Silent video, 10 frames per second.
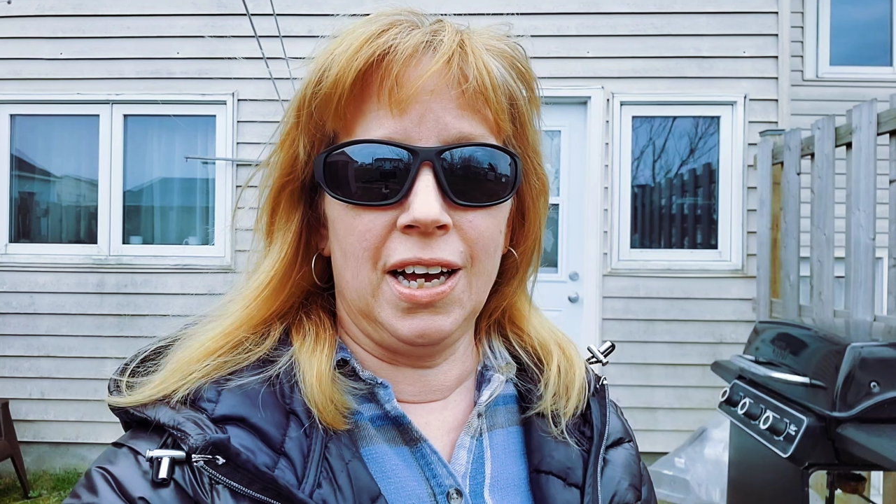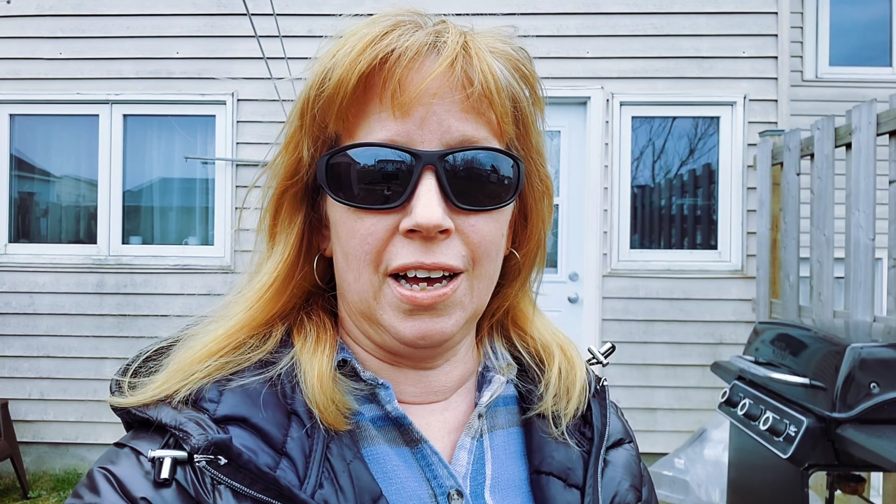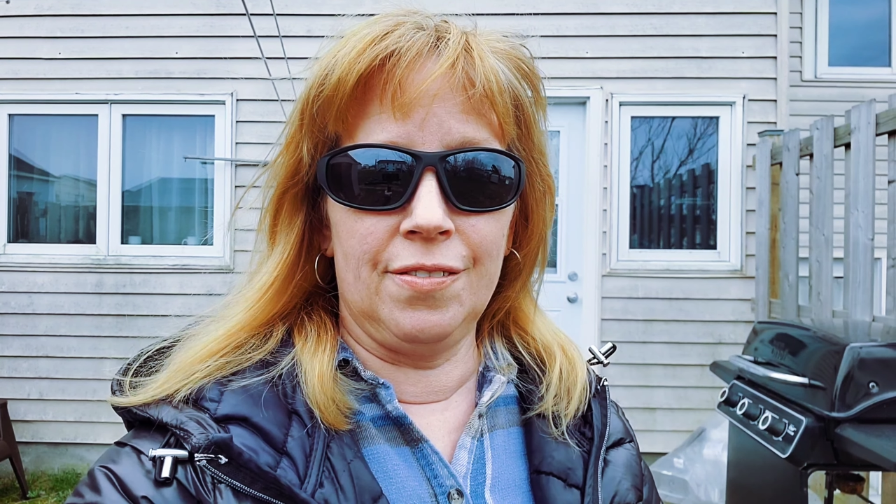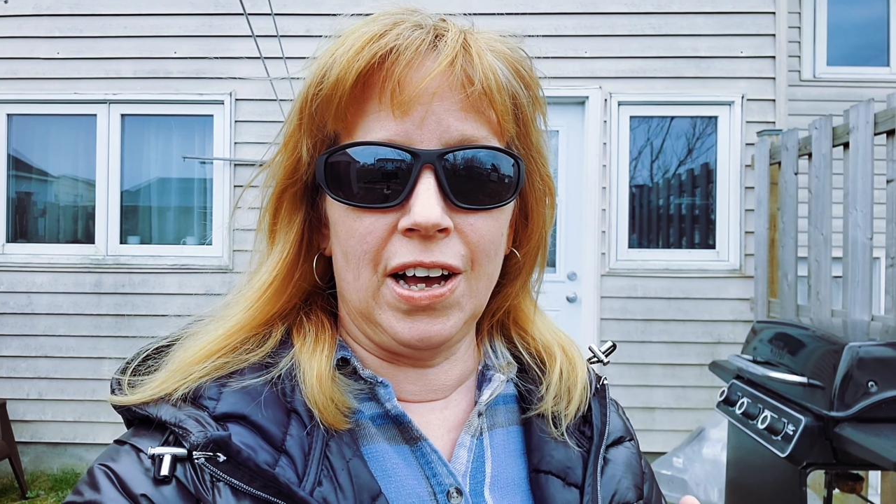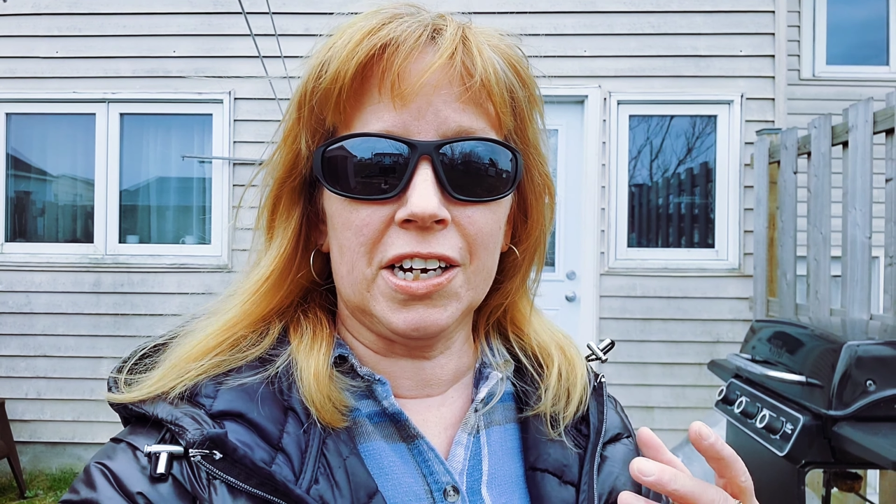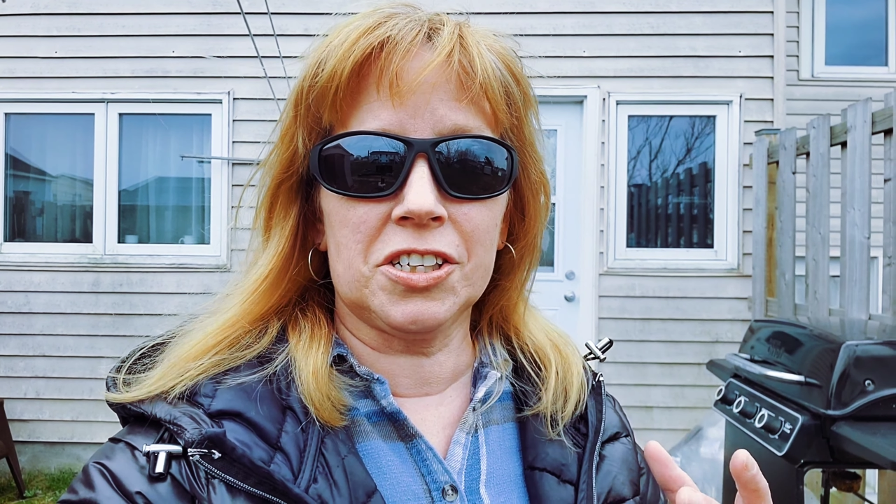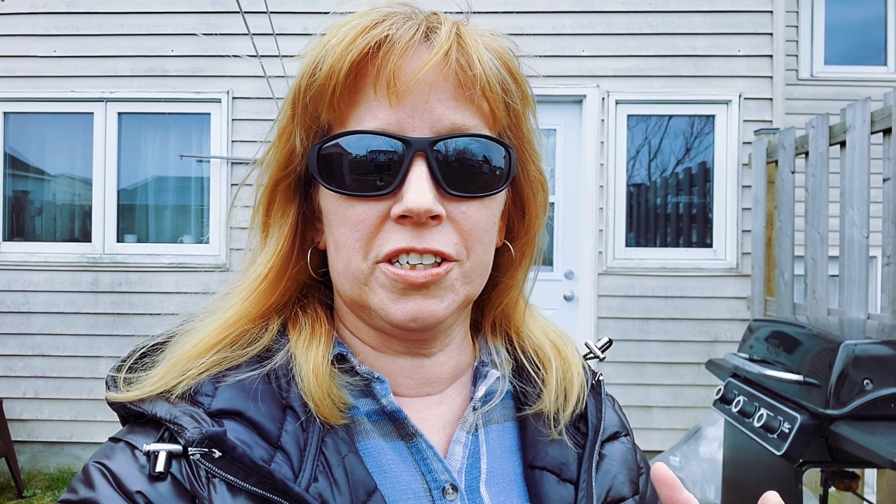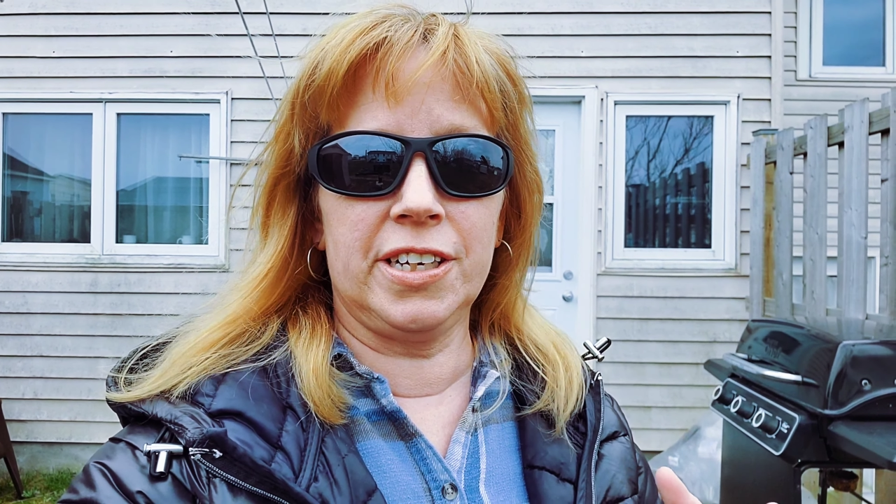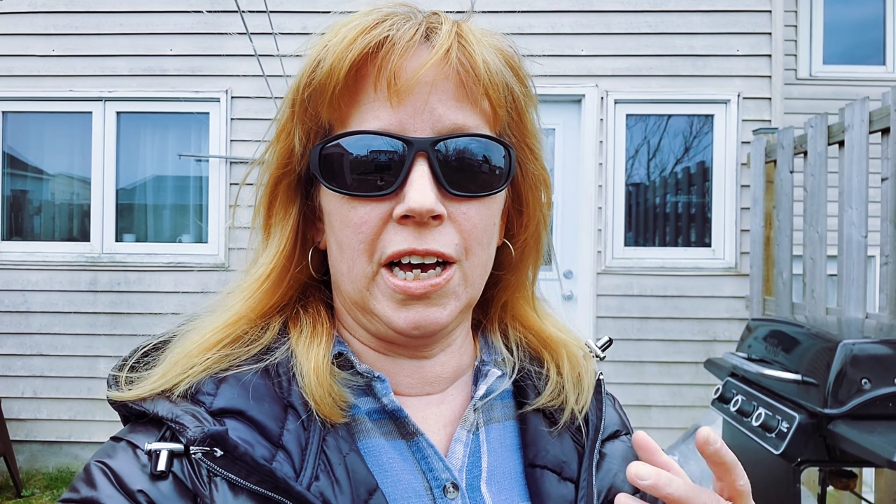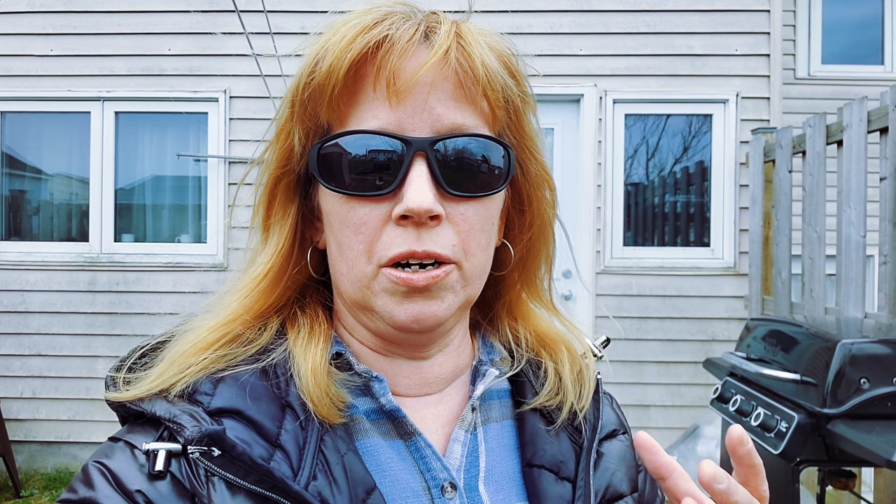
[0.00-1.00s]
have
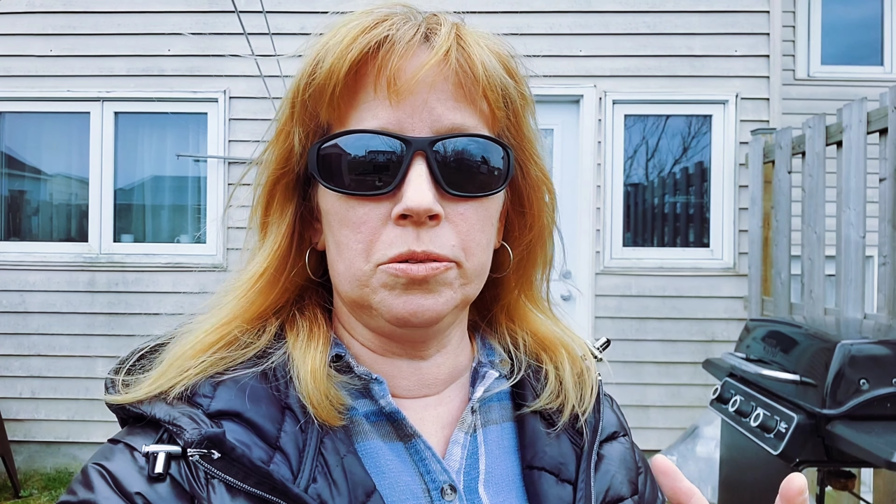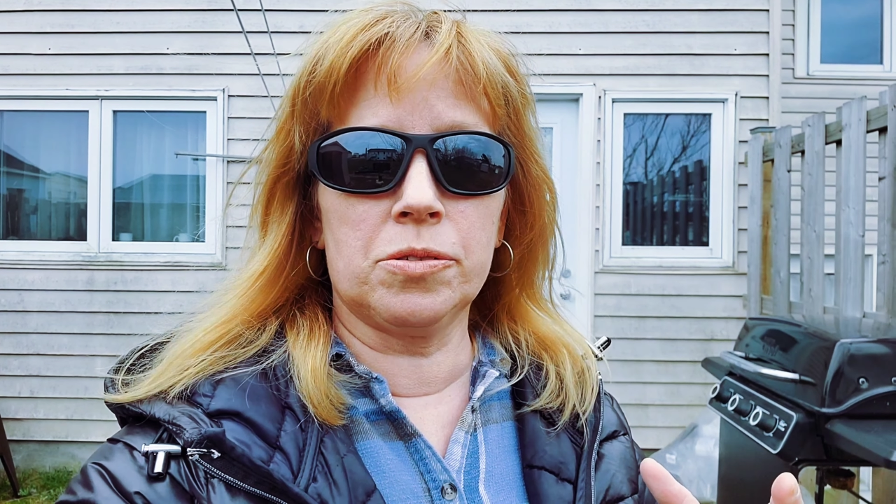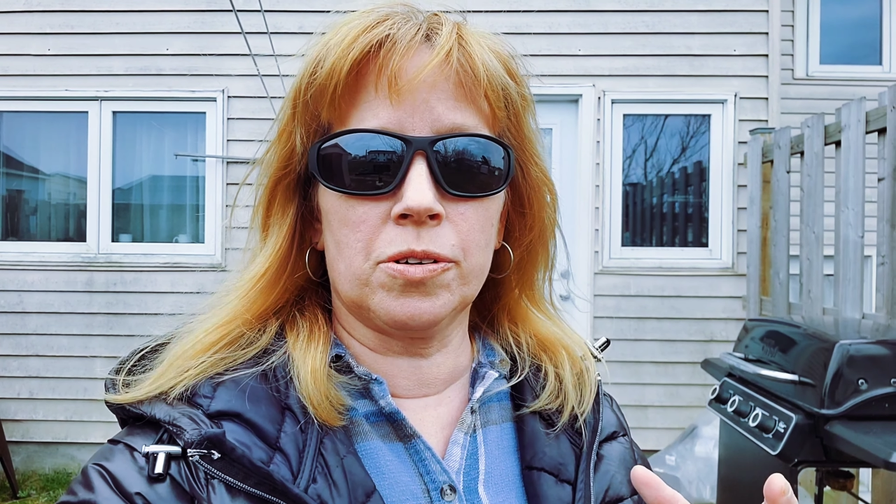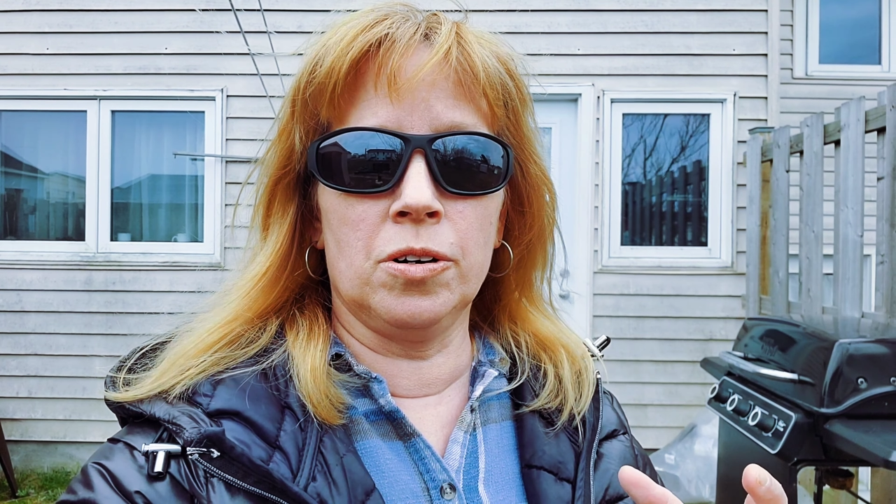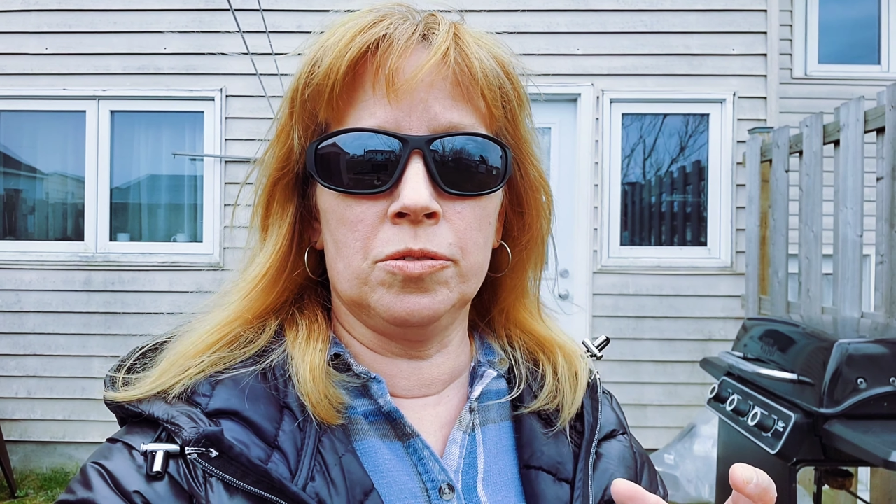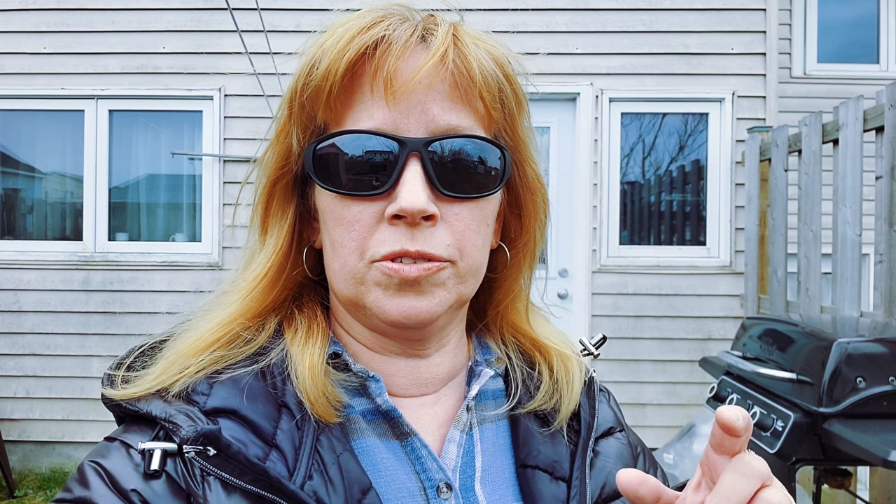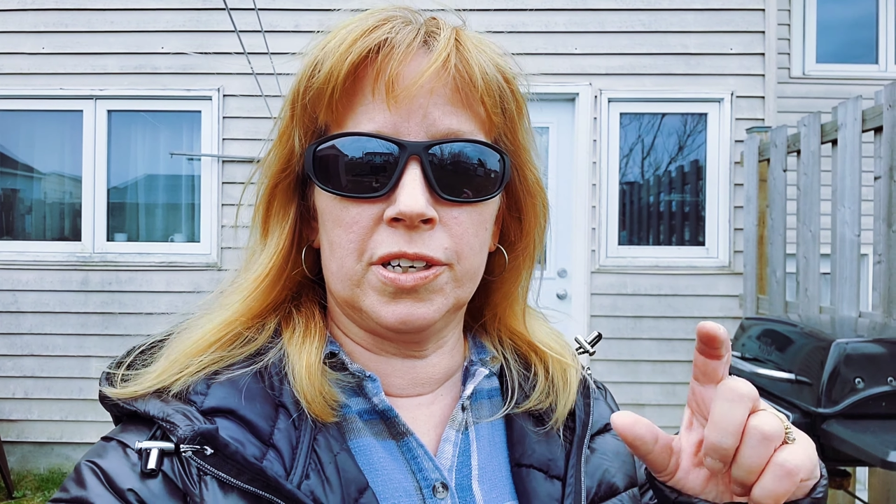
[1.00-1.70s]
actually outgrown